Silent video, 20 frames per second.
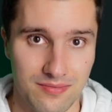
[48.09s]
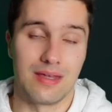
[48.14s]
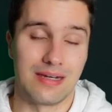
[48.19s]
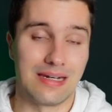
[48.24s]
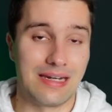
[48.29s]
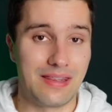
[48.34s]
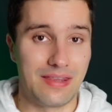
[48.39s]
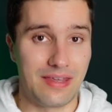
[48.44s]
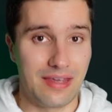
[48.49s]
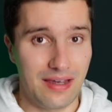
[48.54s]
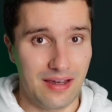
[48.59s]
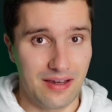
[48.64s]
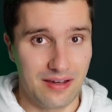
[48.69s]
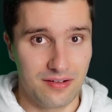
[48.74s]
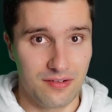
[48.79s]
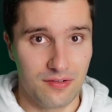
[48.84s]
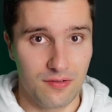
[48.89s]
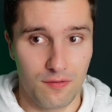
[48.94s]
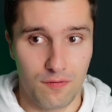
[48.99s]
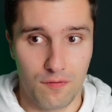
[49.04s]
Then in the
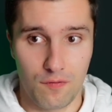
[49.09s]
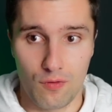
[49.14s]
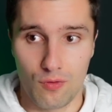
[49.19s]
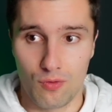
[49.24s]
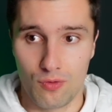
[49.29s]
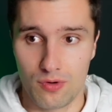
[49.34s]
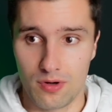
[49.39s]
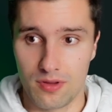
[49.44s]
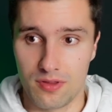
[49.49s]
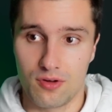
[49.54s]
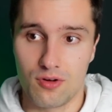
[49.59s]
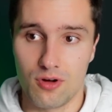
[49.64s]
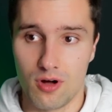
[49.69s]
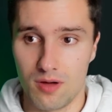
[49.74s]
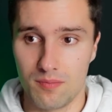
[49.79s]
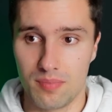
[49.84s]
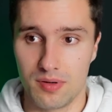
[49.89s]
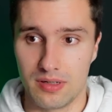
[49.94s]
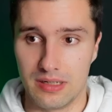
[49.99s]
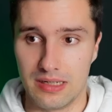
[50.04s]
end, for the
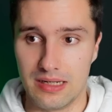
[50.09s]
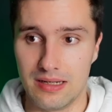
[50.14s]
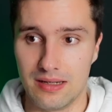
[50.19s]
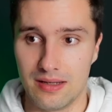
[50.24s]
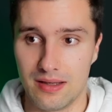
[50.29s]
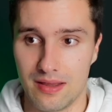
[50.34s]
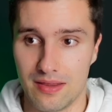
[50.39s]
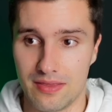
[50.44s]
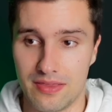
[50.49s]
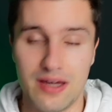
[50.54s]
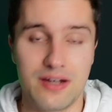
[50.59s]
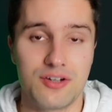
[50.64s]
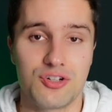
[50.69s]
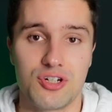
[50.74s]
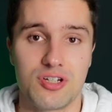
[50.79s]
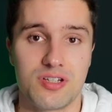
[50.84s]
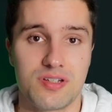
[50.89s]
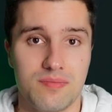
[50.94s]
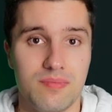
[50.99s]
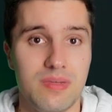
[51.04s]
company, that
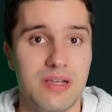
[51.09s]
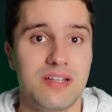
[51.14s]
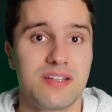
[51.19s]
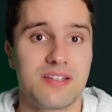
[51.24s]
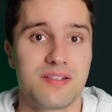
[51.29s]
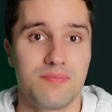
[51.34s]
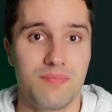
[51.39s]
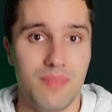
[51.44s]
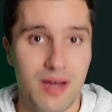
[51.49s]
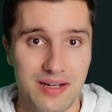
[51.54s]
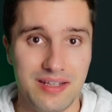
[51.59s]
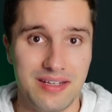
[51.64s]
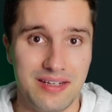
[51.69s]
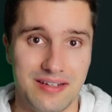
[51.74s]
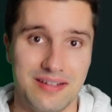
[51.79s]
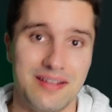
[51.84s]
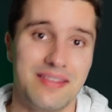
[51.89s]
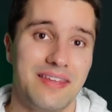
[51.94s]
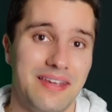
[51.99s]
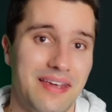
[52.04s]
just means
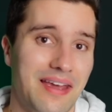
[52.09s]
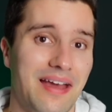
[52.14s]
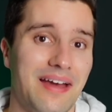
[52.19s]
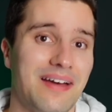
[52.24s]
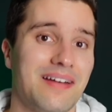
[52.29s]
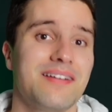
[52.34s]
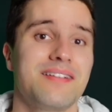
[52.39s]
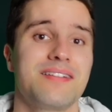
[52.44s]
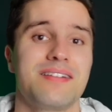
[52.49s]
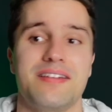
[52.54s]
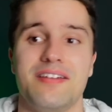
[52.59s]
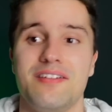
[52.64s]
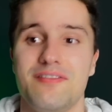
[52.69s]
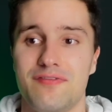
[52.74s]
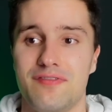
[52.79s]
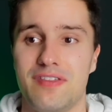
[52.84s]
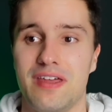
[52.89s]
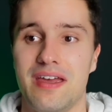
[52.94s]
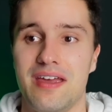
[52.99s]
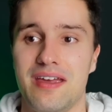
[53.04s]
money in the end
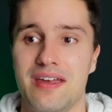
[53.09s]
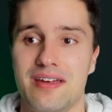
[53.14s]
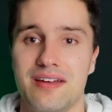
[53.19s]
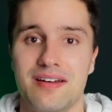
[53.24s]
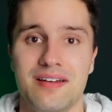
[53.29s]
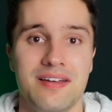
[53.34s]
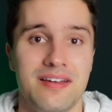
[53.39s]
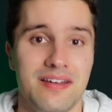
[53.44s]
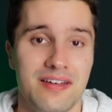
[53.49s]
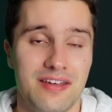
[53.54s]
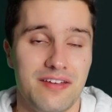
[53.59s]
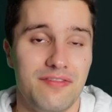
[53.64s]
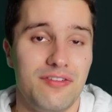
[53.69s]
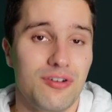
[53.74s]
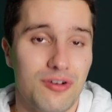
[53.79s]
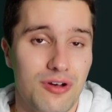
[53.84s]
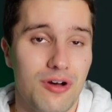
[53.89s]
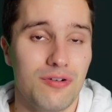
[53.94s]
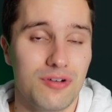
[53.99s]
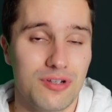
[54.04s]
if
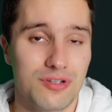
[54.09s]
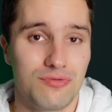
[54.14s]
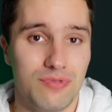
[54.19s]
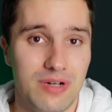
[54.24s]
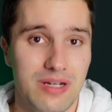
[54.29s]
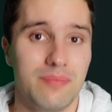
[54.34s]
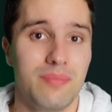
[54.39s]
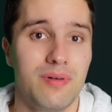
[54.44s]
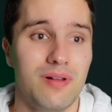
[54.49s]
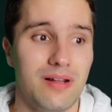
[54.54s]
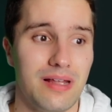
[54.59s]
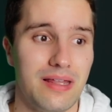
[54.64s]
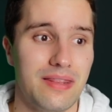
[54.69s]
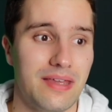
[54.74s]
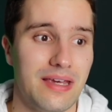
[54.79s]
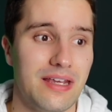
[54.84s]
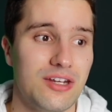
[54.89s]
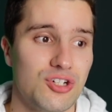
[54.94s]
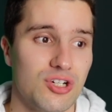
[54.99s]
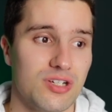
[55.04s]
your code is readable and
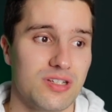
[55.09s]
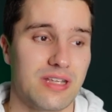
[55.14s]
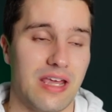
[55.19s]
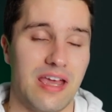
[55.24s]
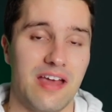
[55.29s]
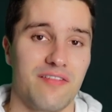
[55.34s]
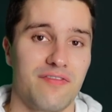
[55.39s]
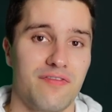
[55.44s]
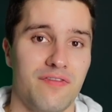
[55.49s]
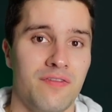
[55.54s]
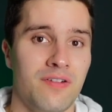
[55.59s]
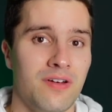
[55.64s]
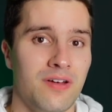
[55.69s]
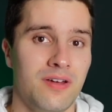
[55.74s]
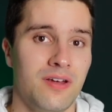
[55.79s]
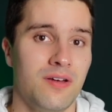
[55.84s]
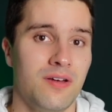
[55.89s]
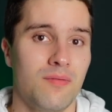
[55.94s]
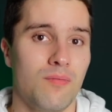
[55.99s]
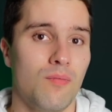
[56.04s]
they just have
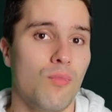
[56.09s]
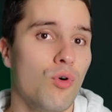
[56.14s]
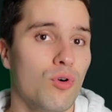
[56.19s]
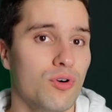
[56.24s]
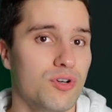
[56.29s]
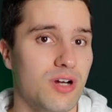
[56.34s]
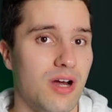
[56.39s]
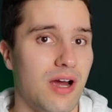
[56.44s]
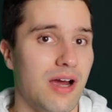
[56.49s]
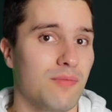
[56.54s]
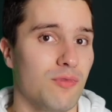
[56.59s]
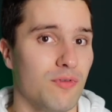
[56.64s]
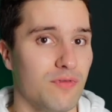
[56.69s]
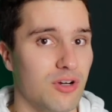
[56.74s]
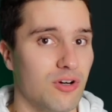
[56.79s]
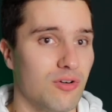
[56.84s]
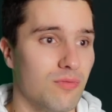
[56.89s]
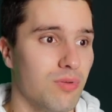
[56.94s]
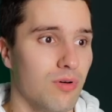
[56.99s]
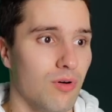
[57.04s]
more time of
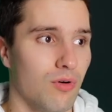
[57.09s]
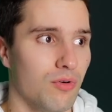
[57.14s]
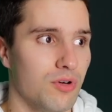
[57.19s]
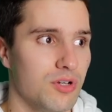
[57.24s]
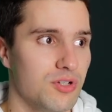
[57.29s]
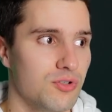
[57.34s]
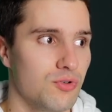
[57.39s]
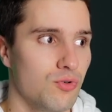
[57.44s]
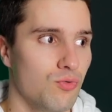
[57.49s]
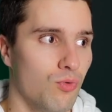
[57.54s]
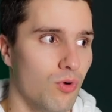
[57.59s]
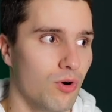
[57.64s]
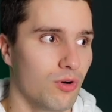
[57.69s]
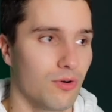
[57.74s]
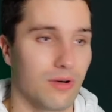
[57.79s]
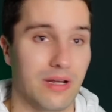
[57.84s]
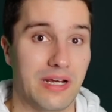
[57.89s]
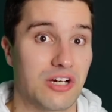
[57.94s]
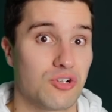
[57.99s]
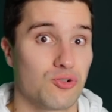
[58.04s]
their employees to work
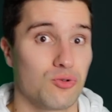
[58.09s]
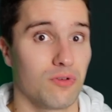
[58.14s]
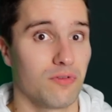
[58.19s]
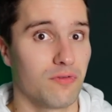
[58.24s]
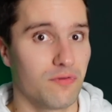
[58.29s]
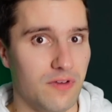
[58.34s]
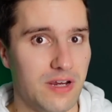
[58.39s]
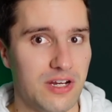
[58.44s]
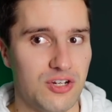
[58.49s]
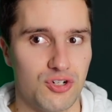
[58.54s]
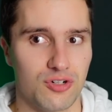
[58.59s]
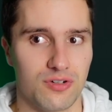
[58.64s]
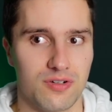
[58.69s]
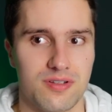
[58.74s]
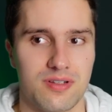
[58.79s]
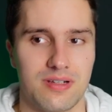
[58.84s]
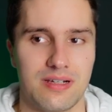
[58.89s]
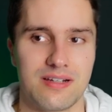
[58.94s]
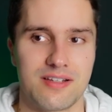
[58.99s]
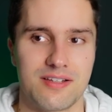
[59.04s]
on actual
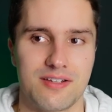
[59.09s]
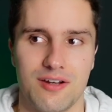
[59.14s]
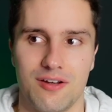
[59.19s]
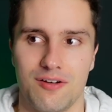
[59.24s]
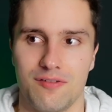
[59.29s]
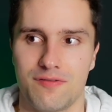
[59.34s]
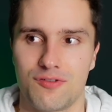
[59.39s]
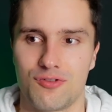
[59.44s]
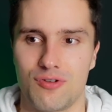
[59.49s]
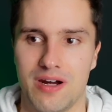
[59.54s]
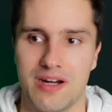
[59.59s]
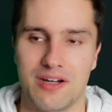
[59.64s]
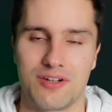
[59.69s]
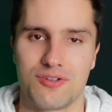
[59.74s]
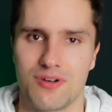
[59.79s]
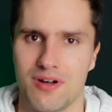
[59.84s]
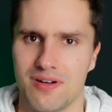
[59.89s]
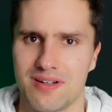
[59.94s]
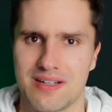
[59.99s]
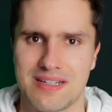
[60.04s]
features instead of trying
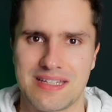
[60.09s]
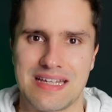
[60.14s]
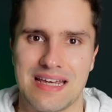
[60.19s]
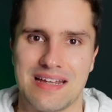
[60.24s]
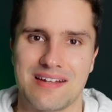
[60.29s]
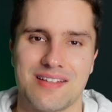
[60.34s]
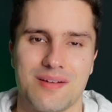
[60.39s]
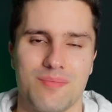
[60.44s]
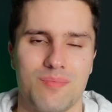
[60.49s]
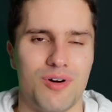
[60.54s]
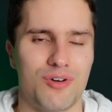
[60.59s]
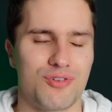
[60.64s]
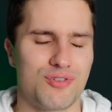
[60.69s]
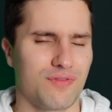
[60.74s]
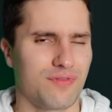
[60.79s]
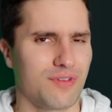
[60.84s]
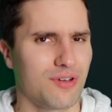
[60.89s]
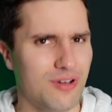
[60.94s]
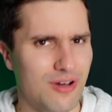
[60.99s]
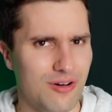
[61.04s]
to understand some parts
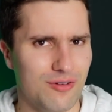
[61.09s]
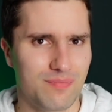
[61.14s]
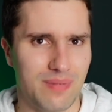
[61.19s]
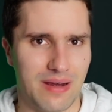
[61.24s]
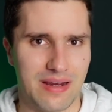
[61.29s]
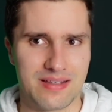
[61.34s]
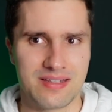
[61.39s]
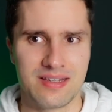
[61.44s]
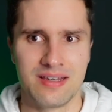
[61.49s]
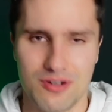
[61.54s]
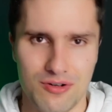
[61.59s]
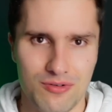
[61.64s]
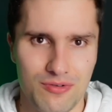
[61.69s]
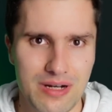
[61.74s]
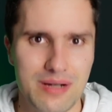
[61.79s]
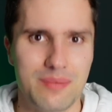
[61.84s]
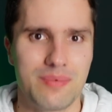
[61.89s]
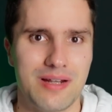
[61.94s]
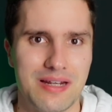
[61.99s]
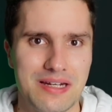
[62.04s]
of the code base. So
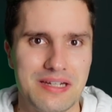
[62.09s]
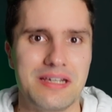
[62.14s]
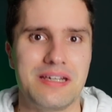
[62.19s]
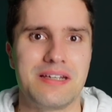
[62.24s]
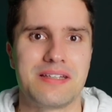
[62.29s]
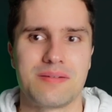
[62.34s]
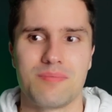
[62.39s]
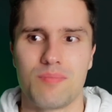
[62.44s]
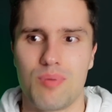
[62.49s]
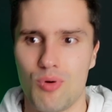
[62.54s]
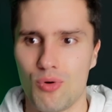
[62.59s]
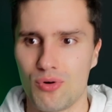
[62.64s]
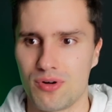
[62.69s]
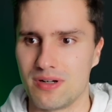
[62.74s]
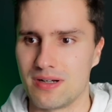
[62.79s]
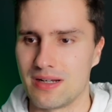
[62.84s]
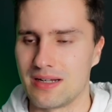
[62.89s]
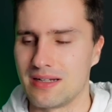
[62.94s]
readability is important.